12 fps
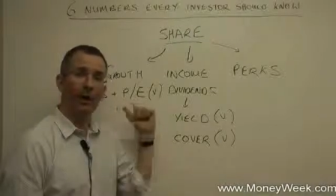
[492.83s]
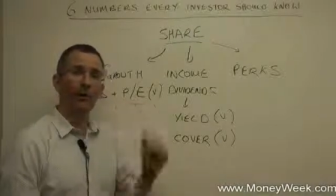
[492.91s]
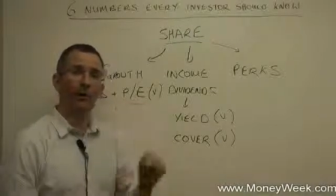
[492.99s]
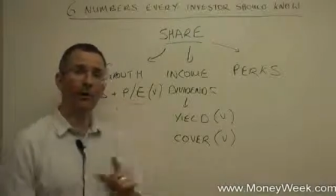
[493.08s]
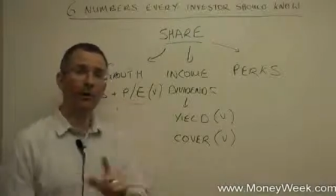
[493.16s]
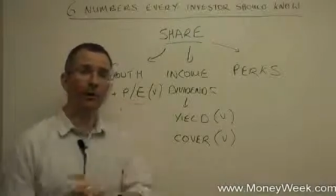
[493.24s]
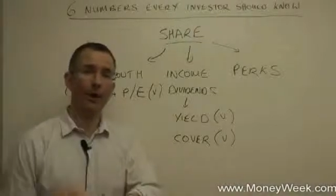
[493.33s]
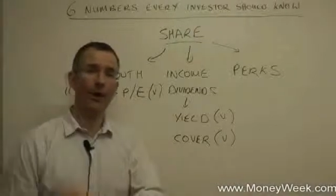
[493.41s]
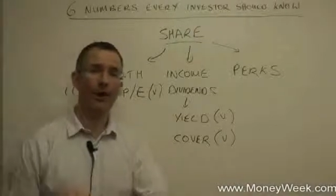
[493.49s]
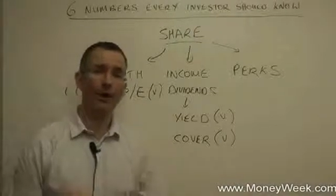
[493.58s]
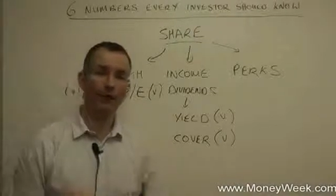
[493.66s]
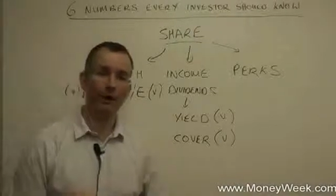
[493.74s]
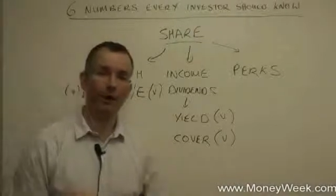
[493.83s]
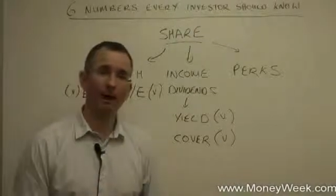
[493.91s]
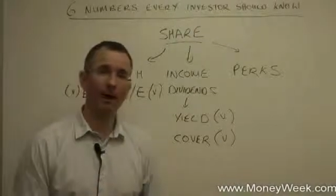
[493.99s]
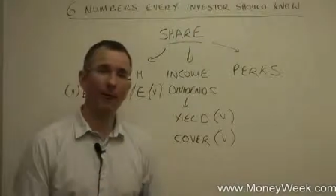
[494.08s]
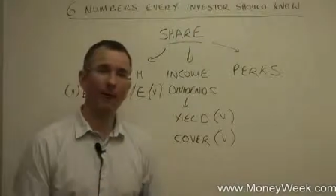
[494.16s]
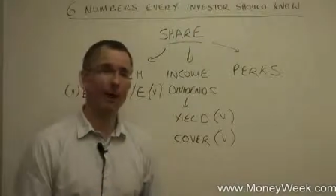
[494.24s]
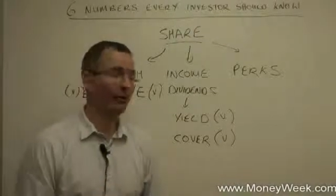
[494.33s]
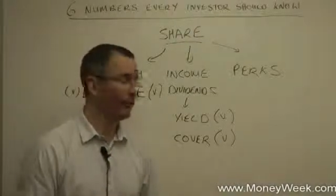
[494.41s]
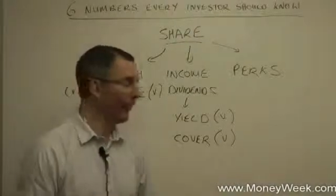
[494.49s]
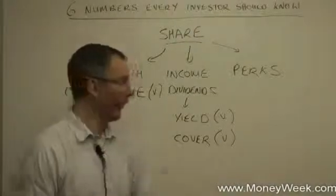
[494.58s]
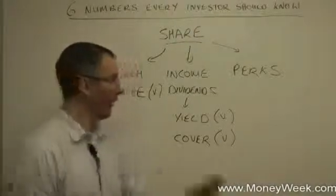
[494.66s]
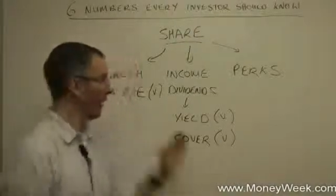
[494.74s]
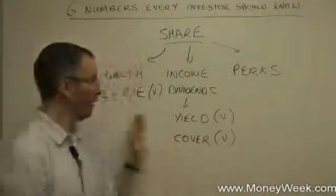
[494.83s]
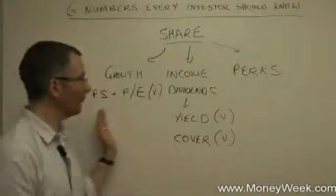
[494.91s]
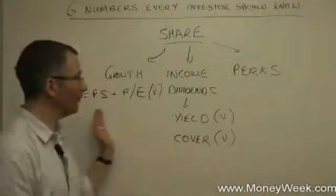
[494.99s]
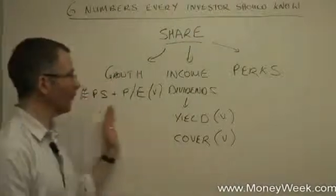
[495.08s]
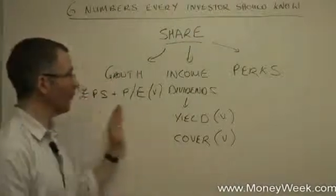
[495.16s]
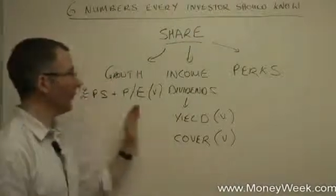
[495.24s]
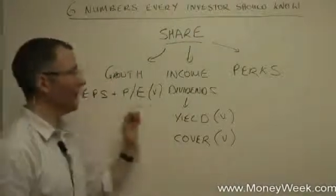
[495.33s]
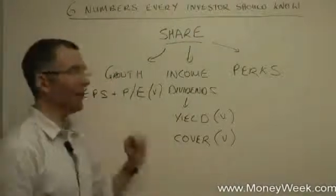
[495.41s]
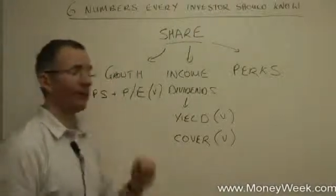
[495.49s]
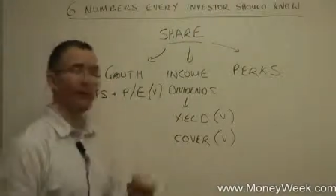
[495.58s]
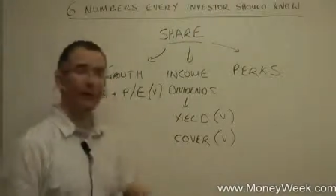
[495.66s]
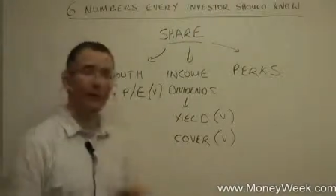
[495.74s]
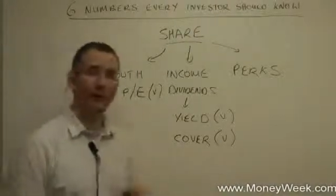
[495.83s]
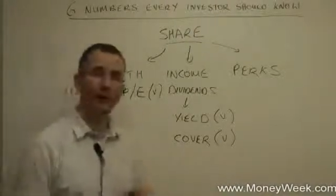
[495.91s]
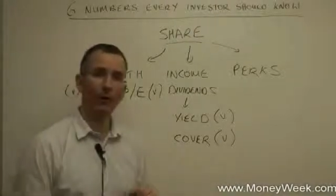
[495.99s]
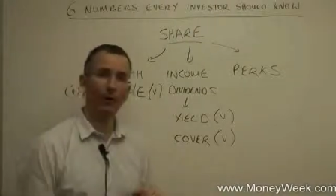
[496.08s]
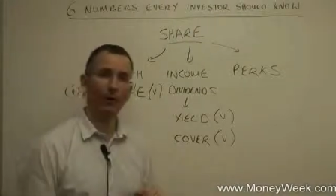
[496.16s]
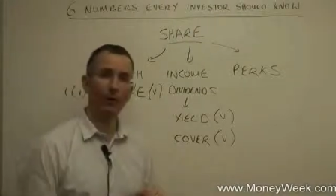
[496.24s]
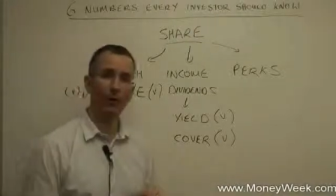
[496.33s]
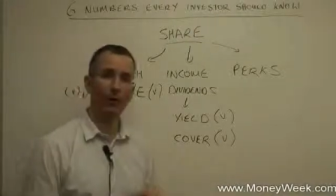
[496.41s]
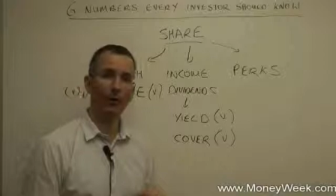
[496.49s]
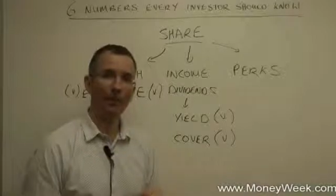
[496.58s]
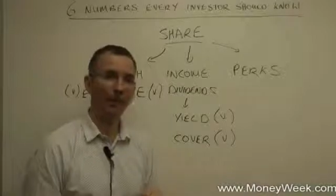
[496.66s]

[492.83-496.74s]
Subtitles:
But as I stress, have a look at my videos on those two topics if you're not sure.